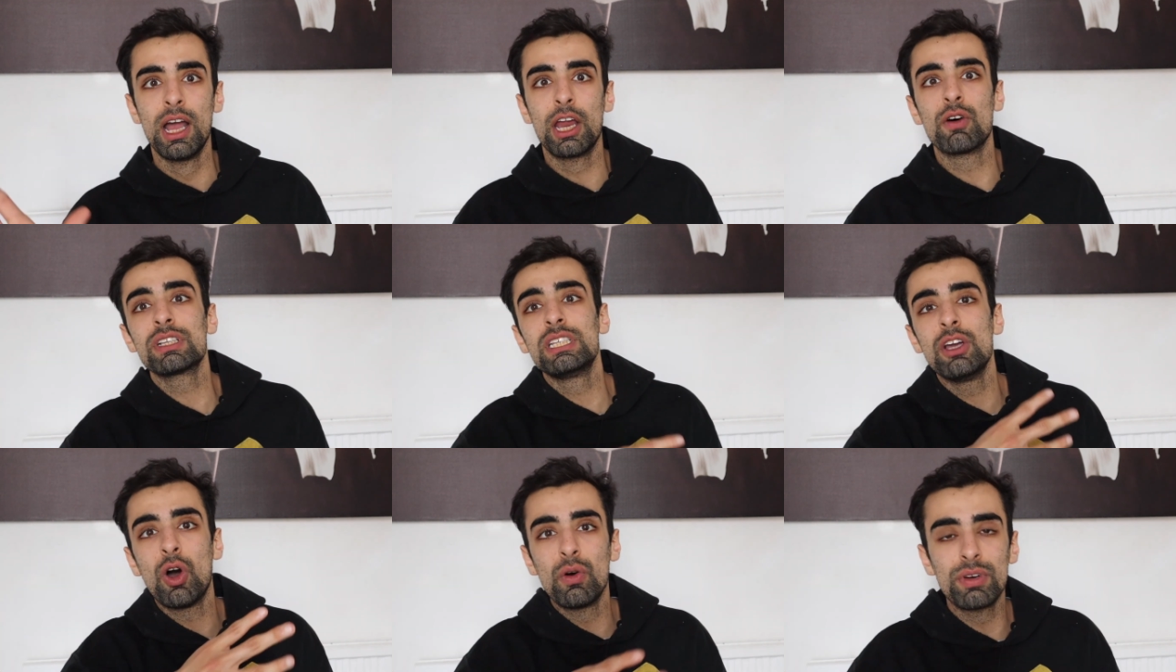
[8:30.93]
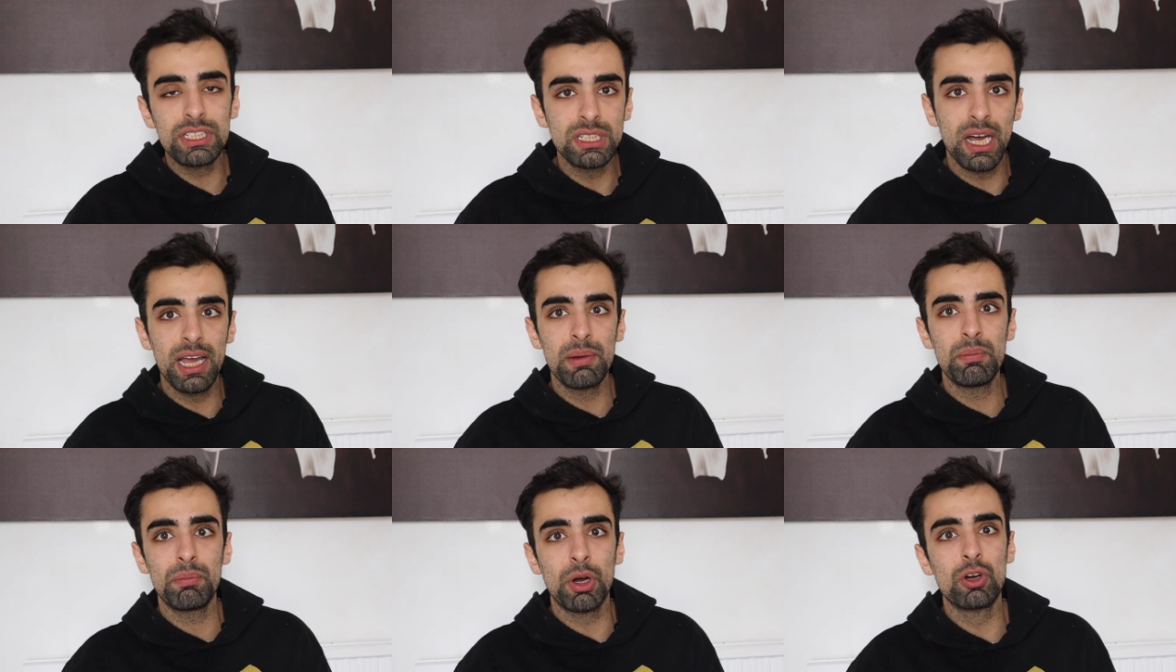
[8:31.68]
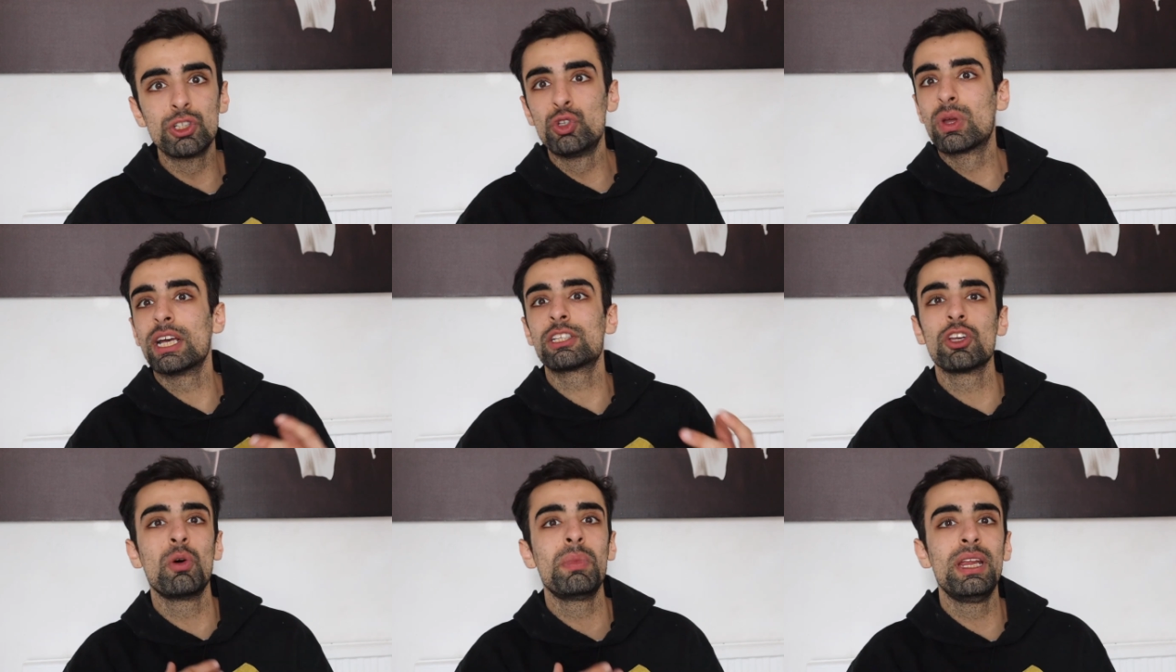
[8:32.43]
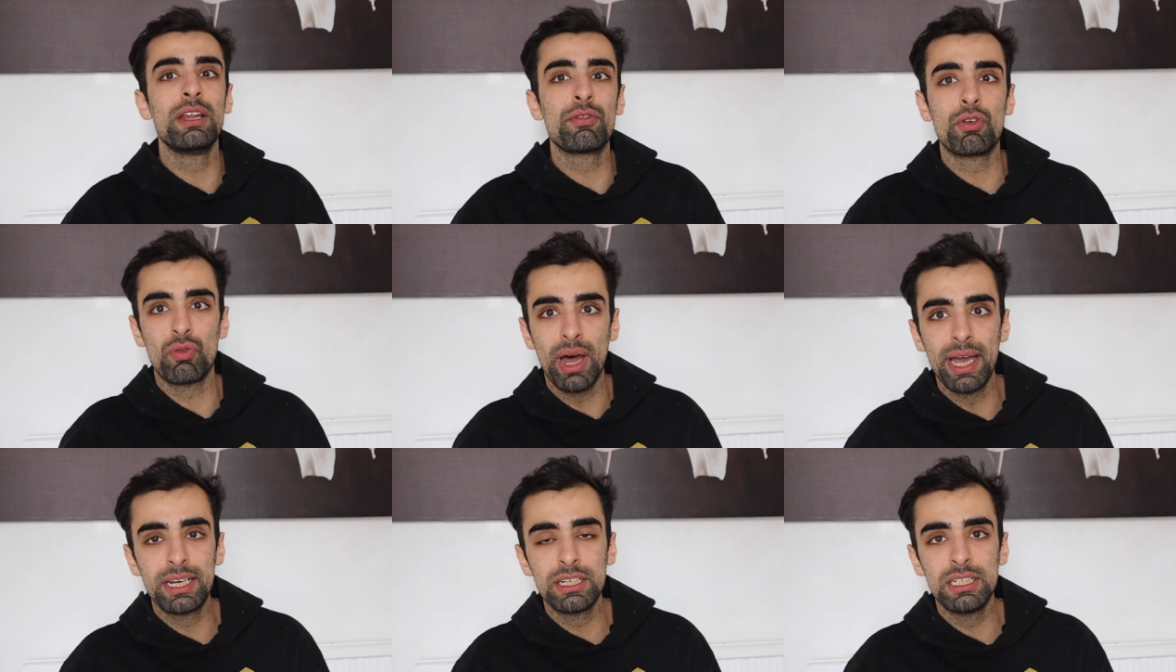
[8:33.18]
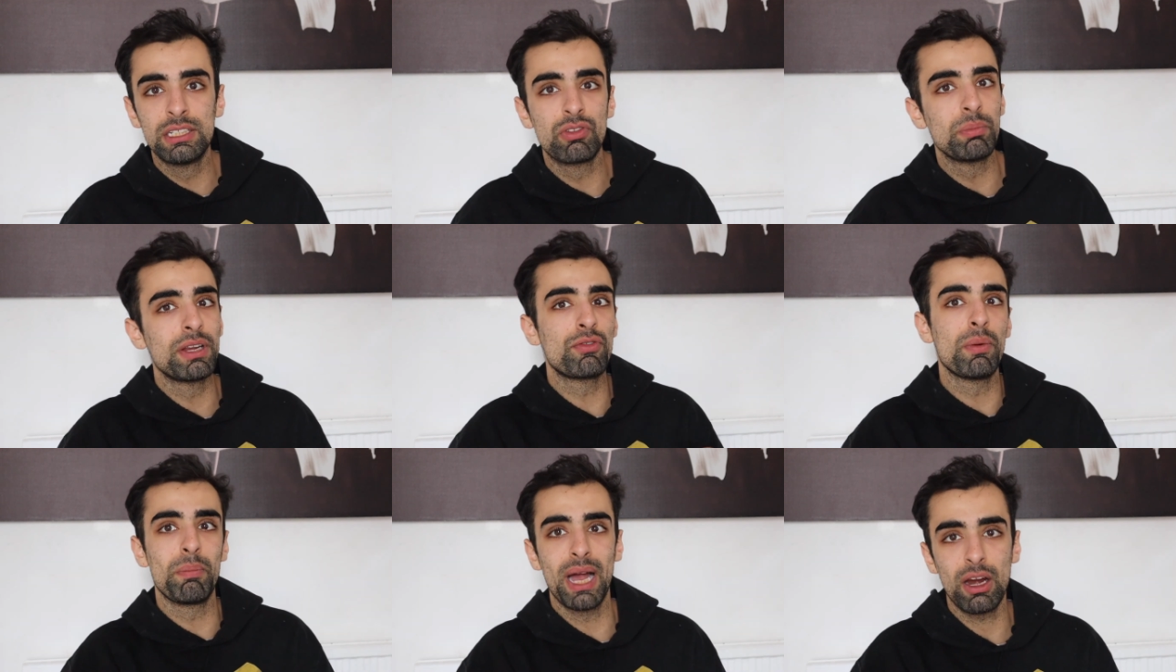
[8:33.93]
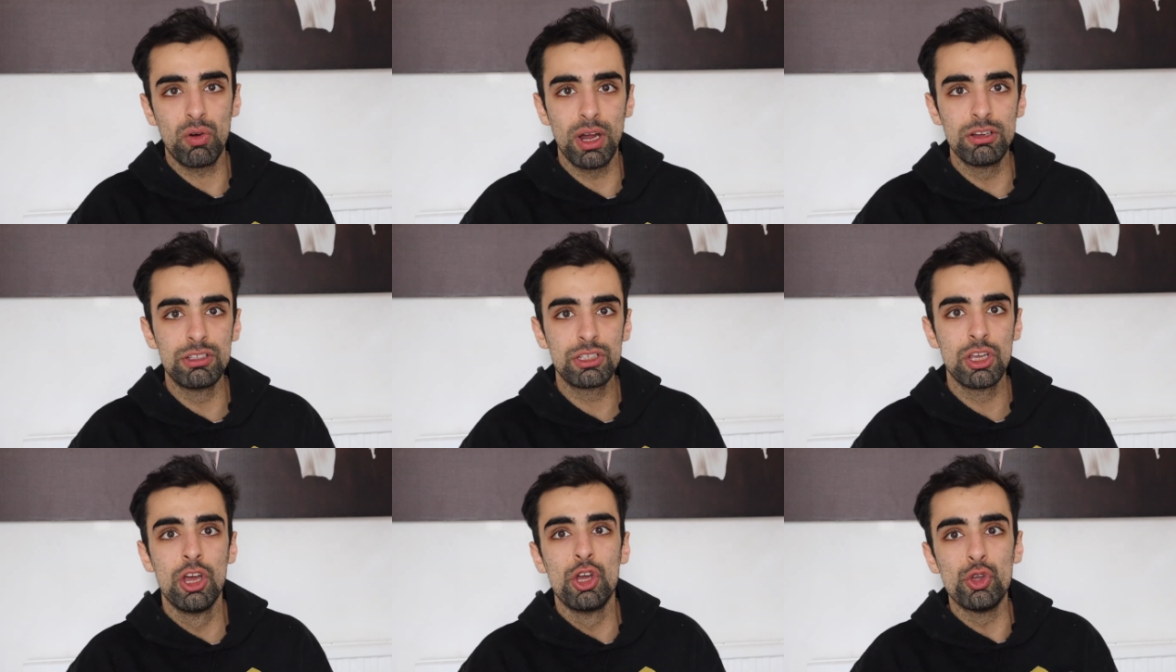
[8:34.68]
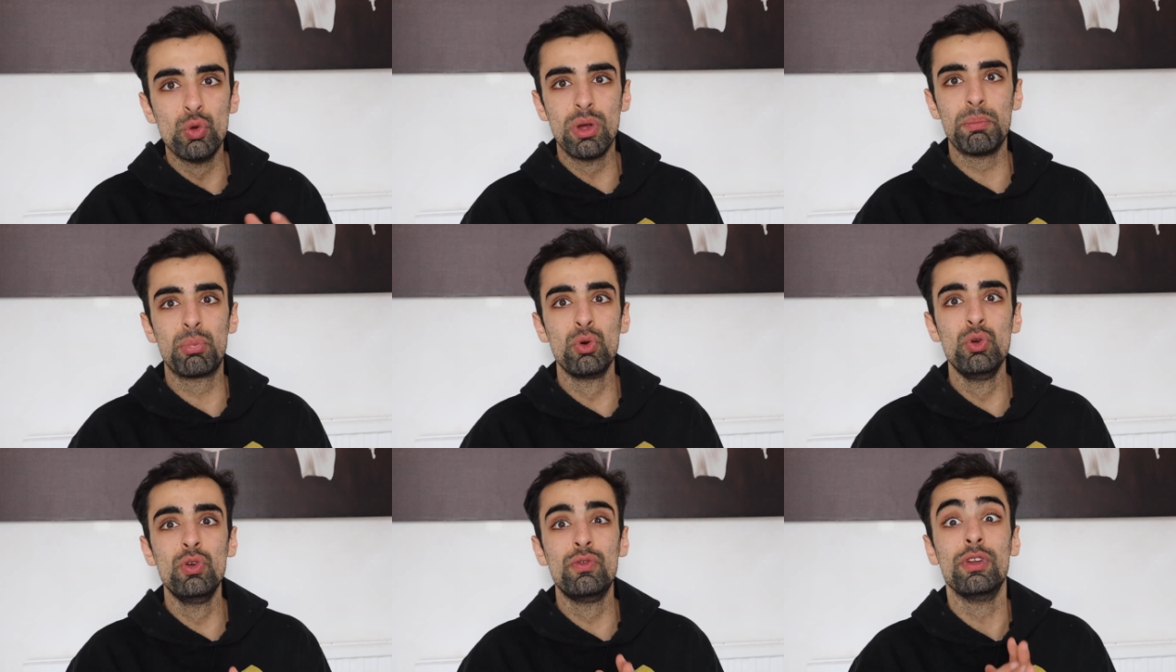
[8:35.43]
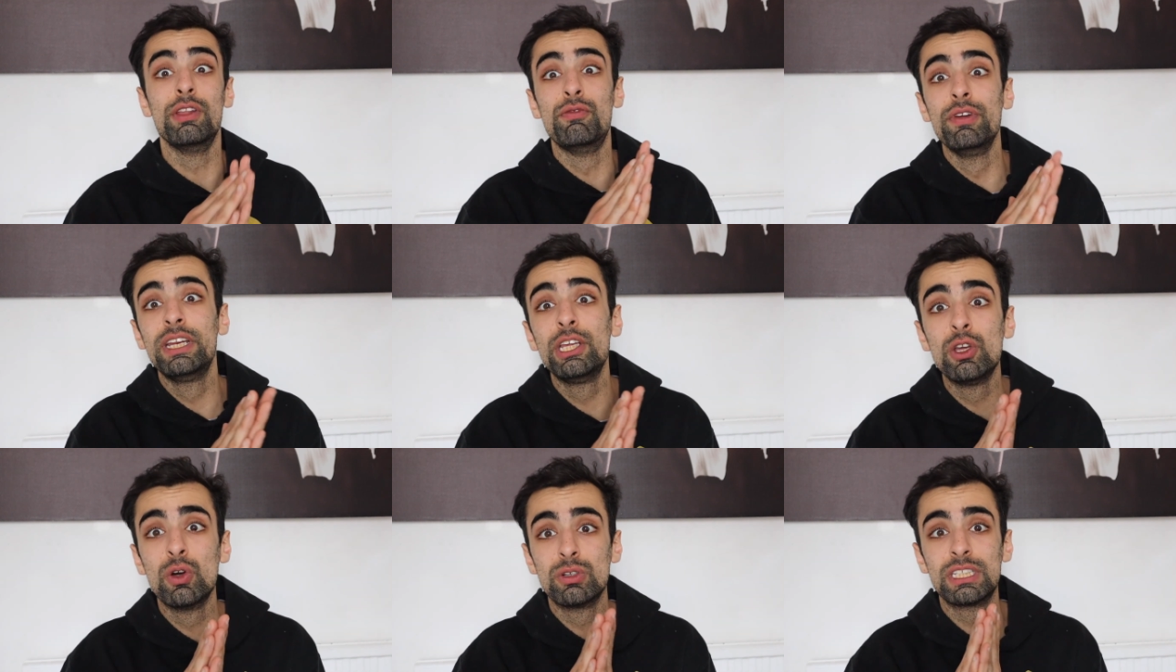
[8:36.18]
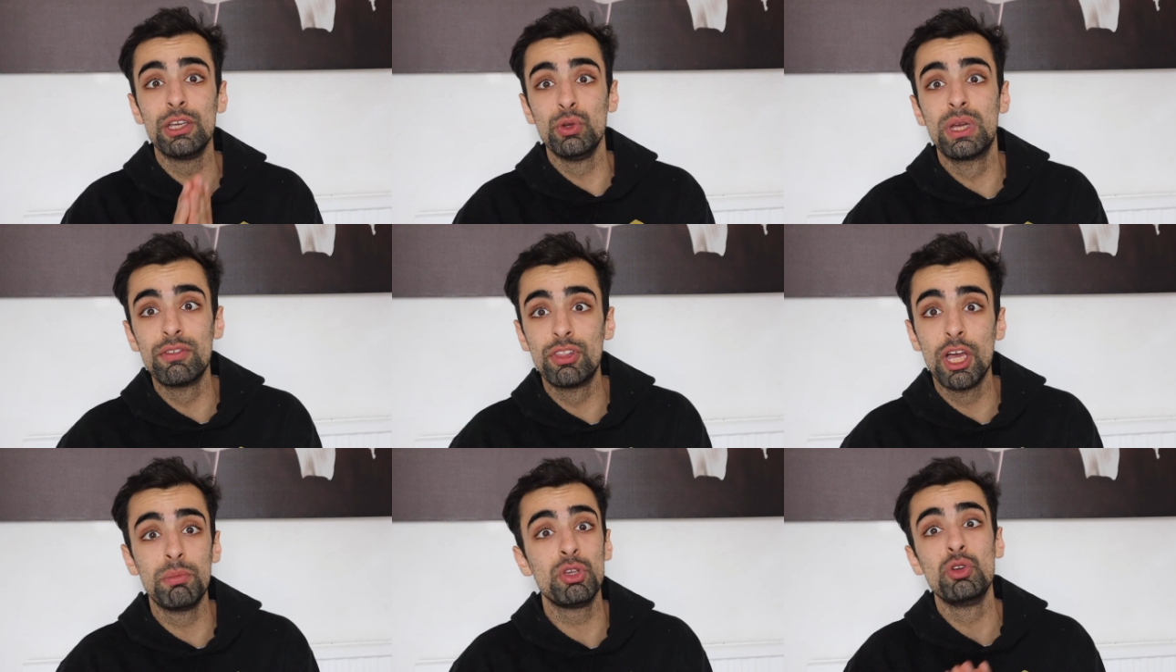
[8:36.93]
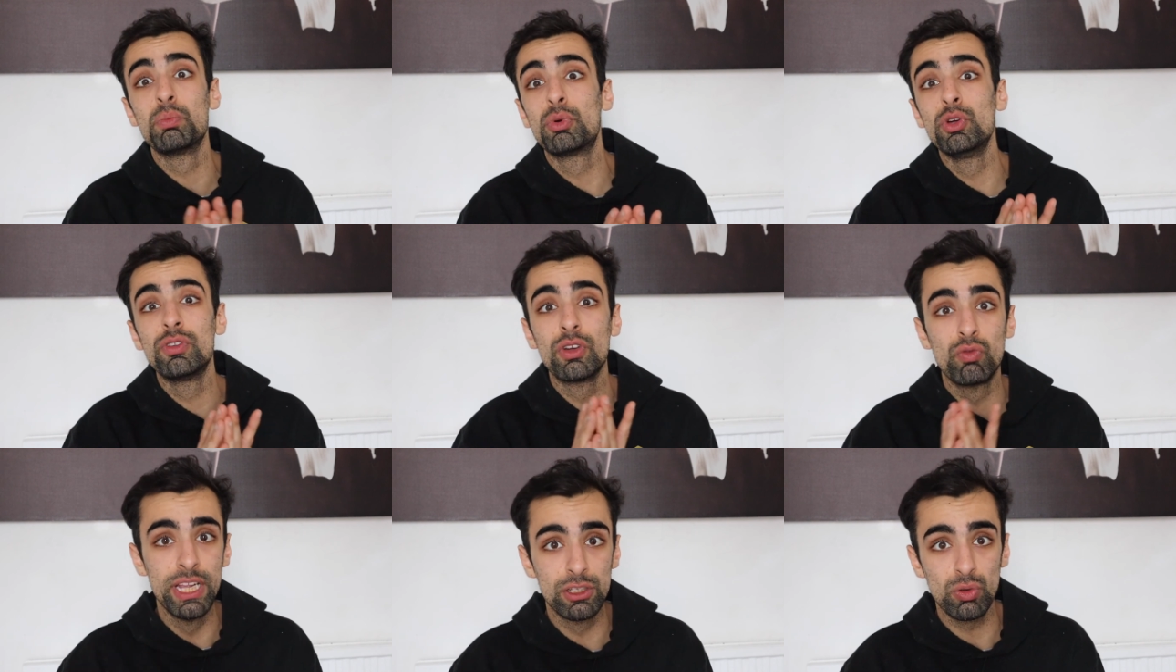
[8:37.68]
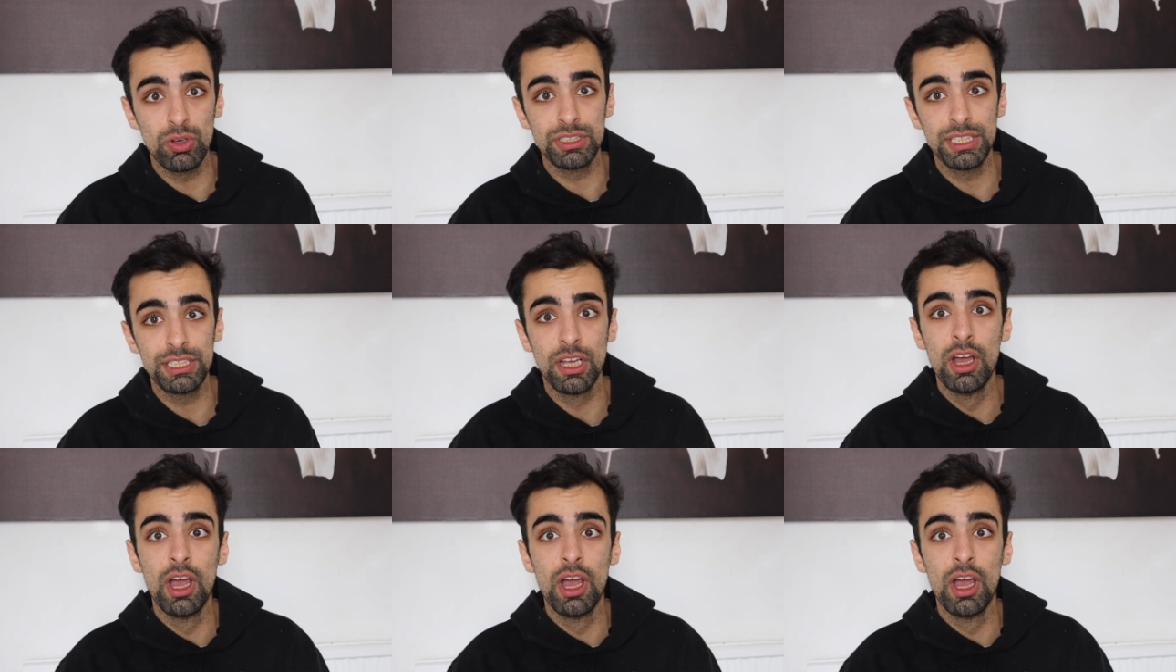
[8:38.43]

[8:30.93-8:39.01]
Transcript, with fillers: And obviously over time, because you get so many different writers from different backgrounds, you improve the videos that you give them, you improve the resources,